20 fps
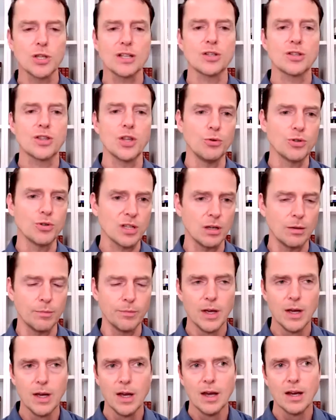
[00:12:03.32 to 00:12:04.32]
so let's throw
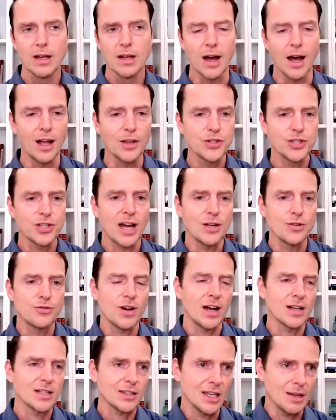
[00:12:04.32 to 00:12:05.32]
some collagen
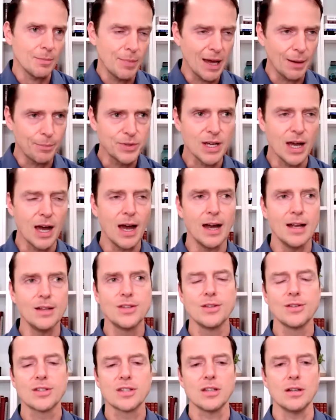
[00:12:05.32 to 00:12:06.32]
hydrolysate
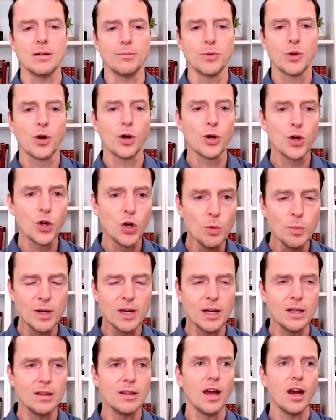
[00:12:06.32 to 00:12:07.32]
peptides and some
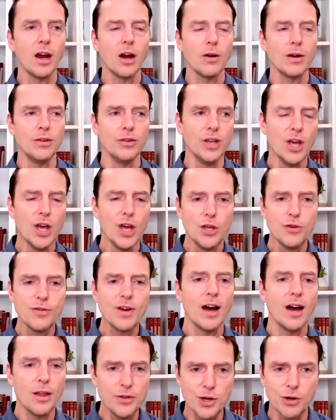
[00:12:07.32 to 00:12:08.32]
curcumin in there. And you
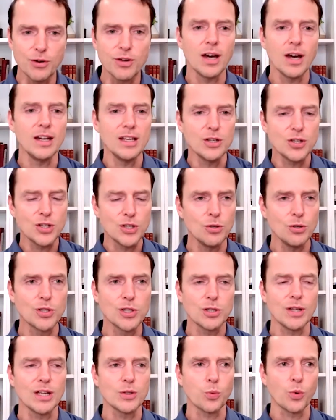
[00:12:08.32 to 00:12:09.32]
got you know gut
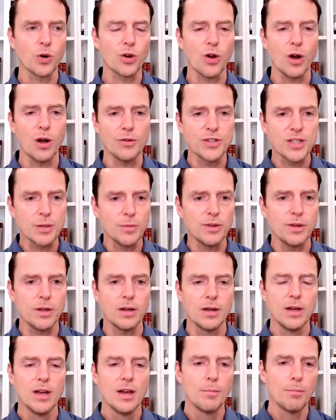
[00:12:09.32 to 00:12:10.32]
issues, so let's work on some of
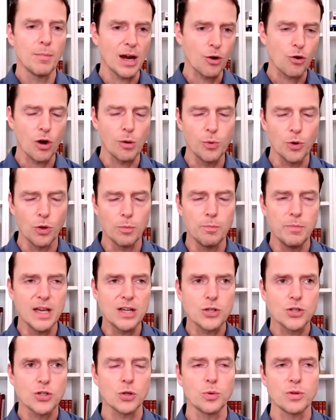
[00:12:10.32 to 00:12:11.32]
the microbial
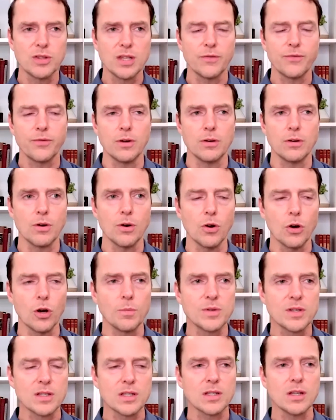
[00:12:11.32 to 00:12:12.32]
mixture with different
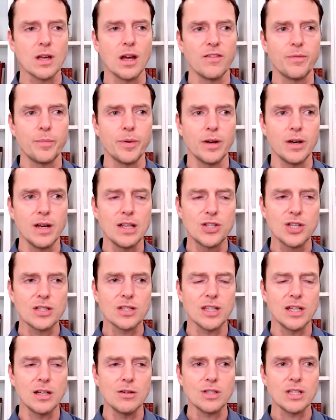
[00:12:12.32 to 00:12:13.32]
herbs and stuff. But it's
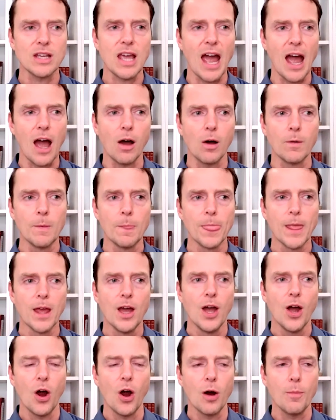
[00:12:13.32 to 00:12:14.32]
just interesting how
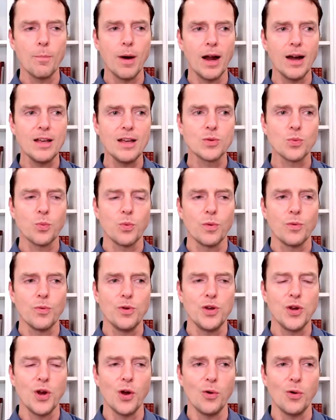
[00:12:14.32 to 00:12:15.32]
our bodies,
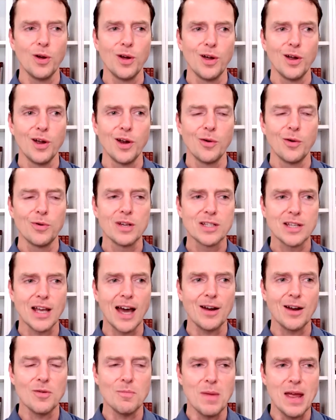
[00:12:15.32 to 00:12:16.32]
you know, were
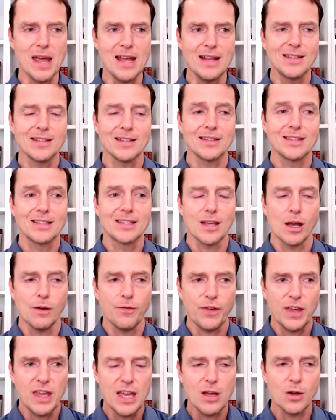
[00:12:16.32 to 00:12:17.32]
designed or made to
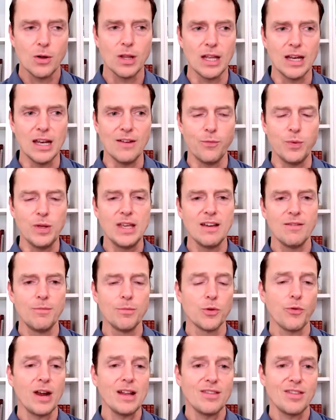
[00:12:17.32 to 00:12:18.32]
self heal, and if we give them
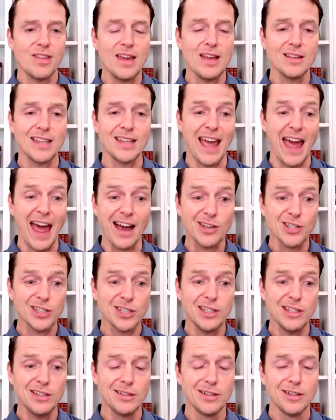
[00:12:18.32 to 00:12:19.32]
the right things, they
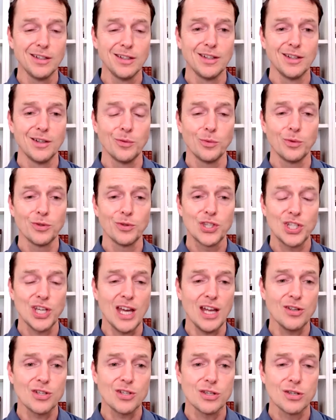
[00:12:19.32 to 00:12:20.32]
actually will
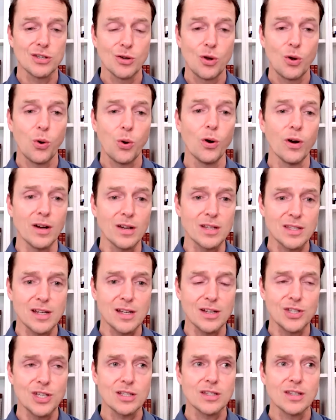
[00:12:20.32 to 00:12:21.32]
change course.
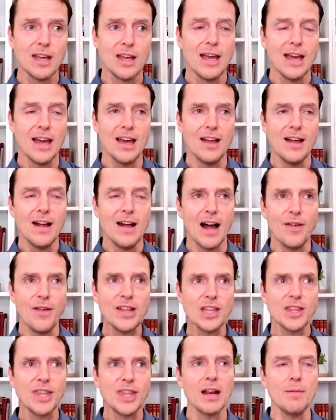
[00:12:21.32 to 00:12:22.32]
And it's just I
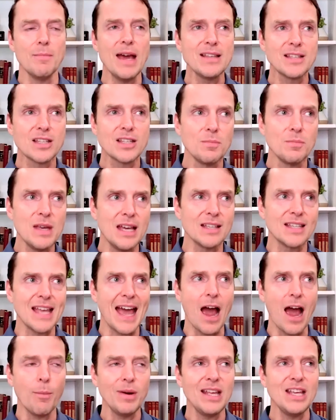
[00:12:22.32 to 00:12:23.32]
think the thing that amazes me is
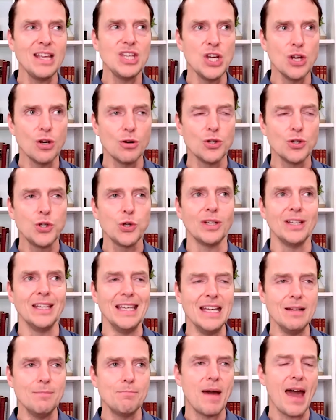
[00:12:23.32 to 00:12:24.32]
how many years you
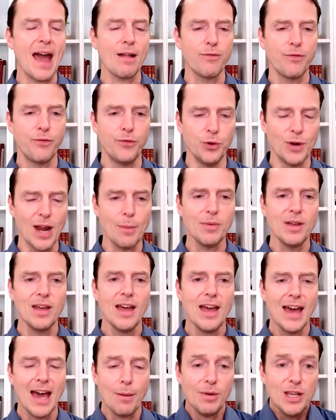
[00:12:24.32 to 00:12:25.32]
can eat bad food. How
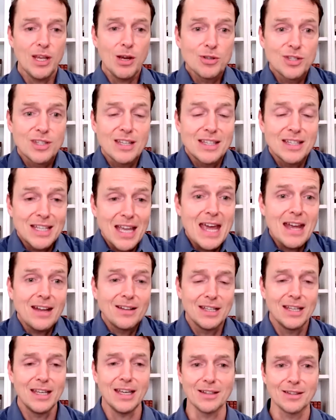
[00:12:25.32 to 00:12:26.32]
many how many years does it take
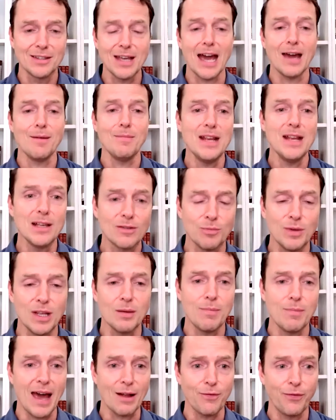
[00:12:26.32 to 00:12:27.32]
to get diabetes from
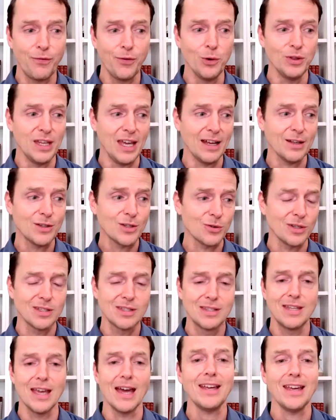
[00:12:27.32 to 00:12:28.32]
eating bad food? And the answer
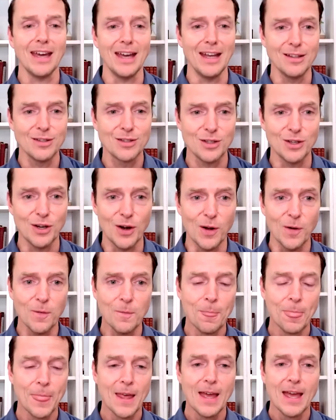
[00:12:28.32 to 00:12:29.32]
is decades. You
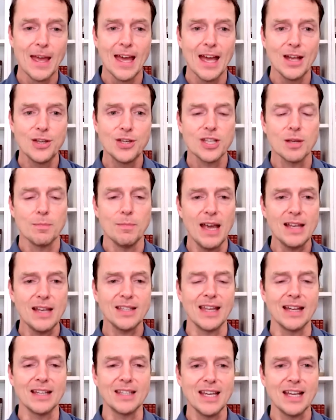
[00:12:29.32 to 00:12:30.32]
know, it's just
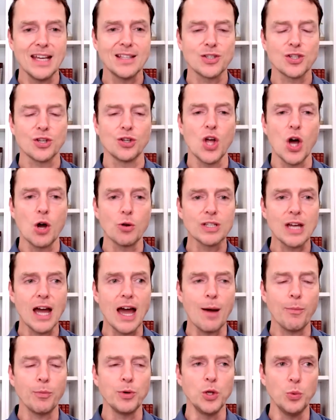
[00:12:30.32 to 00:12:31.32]
amazing that it takes such a long
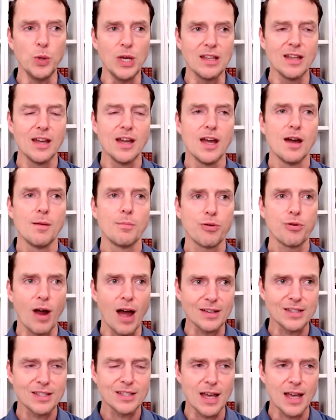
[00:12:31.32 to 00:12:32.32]
time when you eat
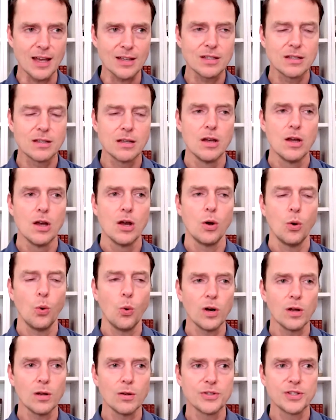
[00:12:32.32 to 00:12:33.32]
processed
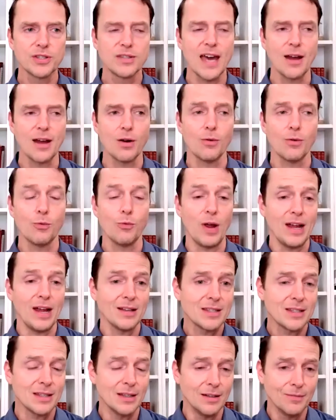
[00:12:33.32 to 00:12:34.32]
oils that are
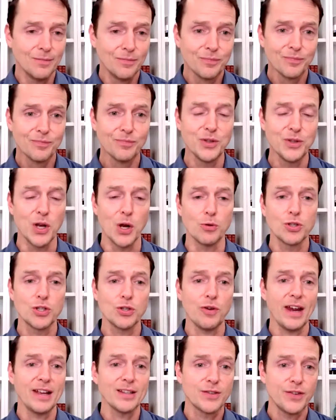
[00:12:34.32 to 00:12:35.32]
rancid, you know,
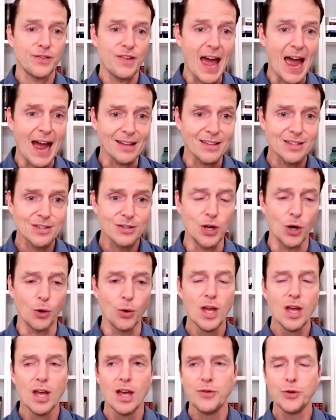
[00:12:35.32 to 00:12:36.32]
trans fats. You know,
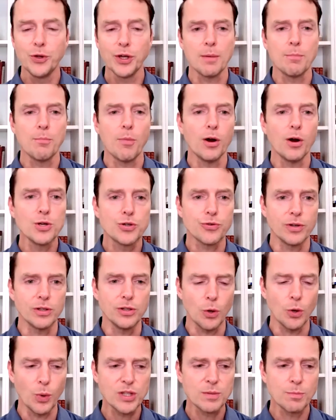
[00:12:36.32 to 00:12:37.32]
if you look at margarine,
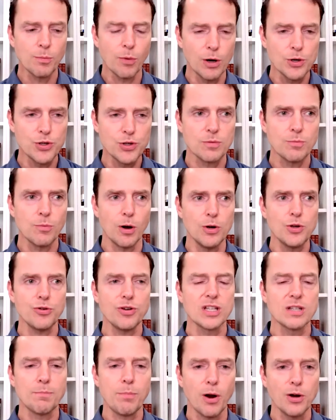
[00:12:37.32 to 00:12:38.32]
you know, what's margarine?
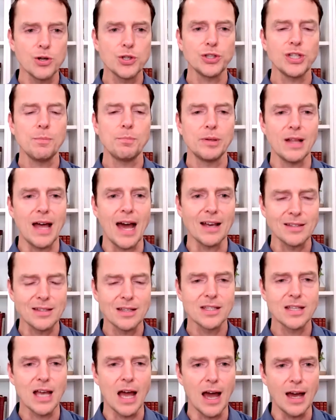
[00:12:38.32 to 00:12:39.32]
Margarine is partially
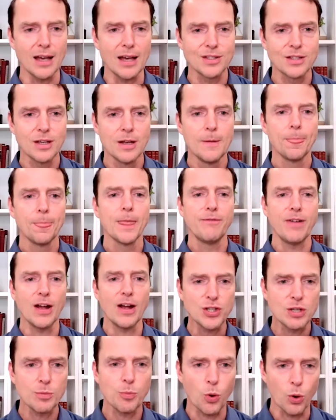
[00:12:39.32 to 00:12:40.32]
plasticized
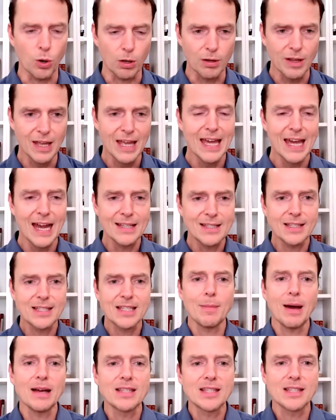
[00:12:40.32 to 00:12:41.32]
vegetable oil. It's a
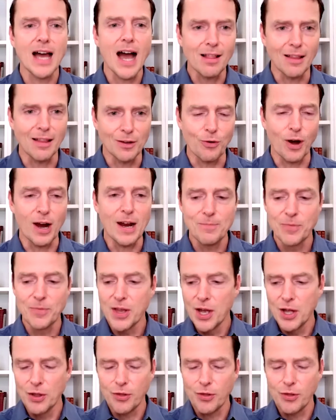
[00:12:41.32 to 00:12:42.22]
semi-solid, right?